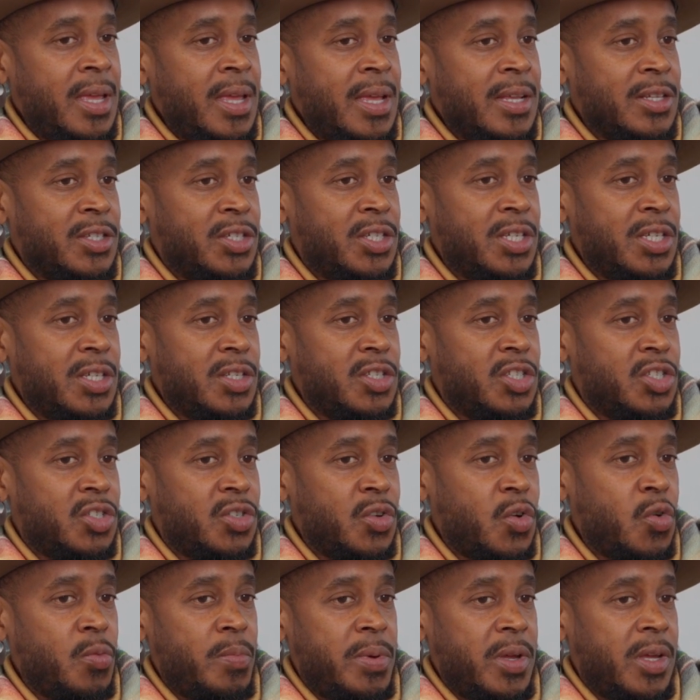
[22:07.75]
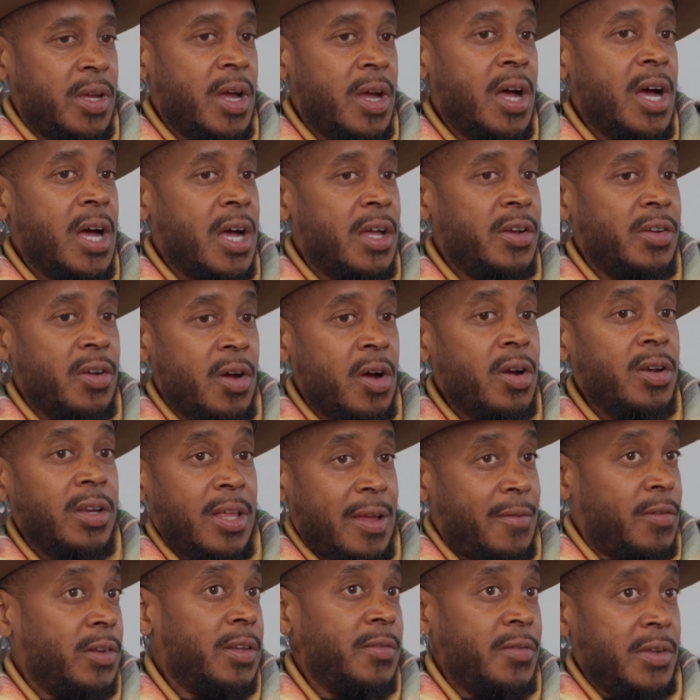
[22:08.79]
And she is so beyond our
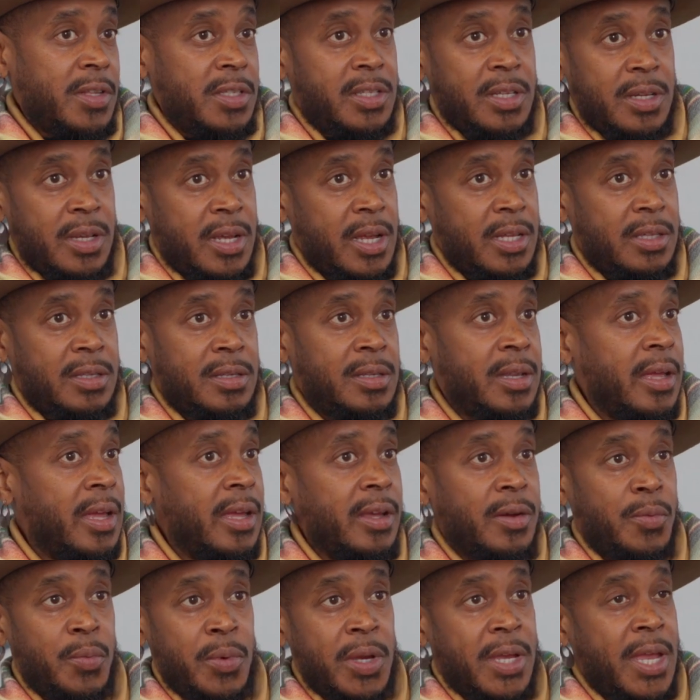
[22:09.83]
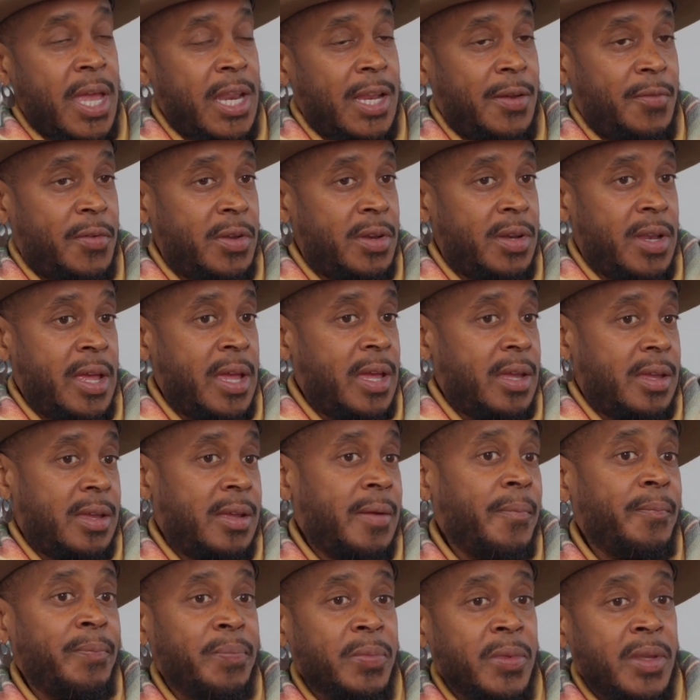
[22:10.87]
level of intellect, like we can't even
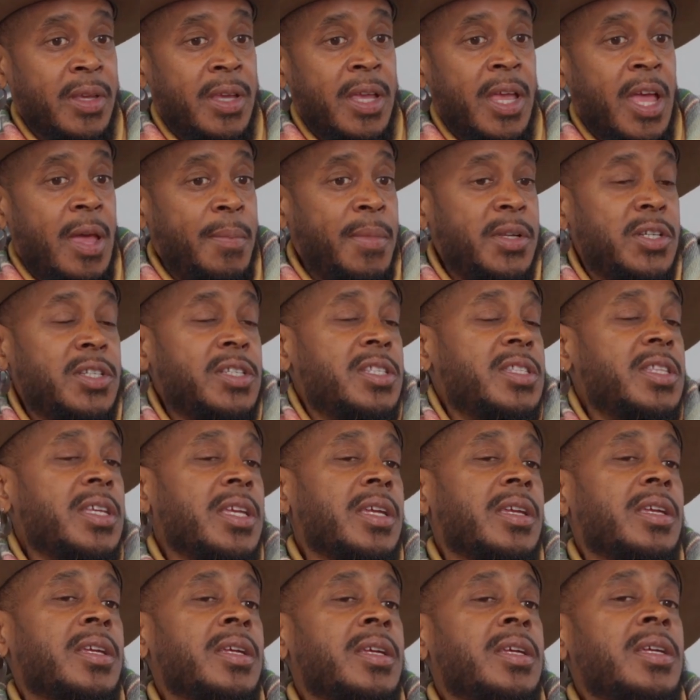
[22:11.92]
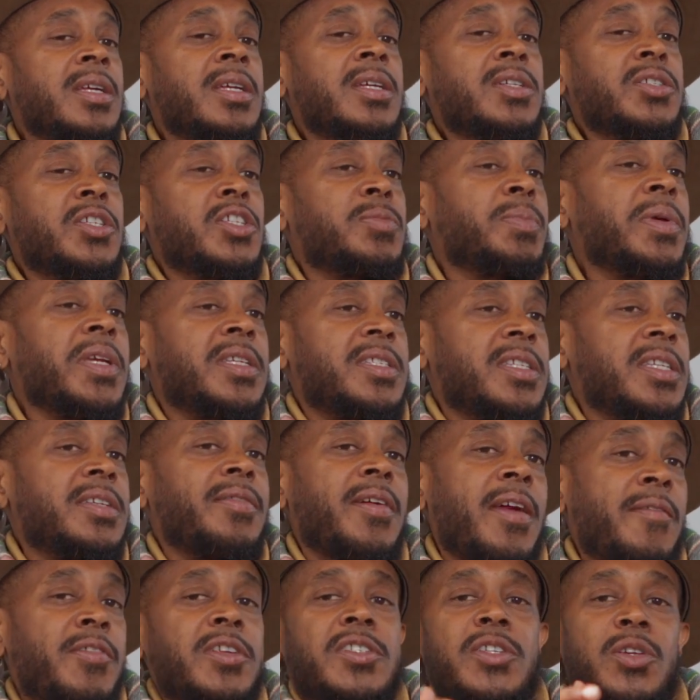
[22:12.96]
just think. She speaks
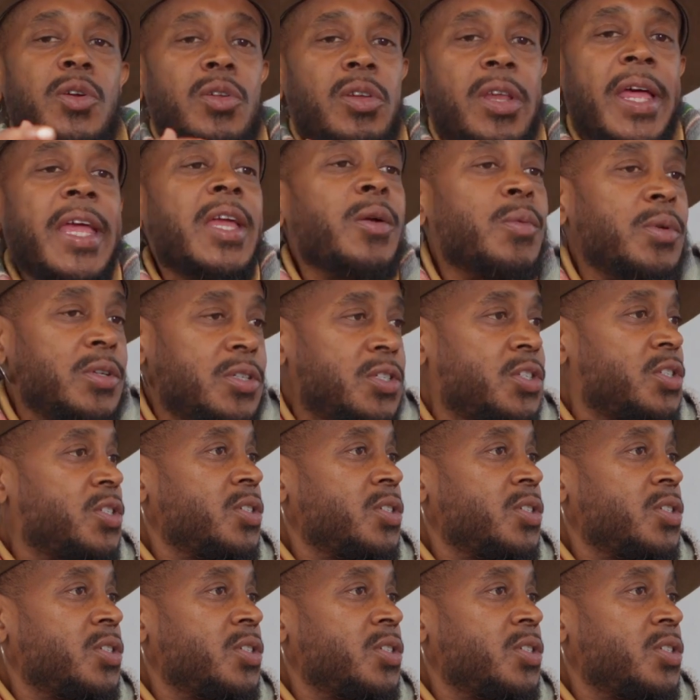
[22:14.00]
every single language.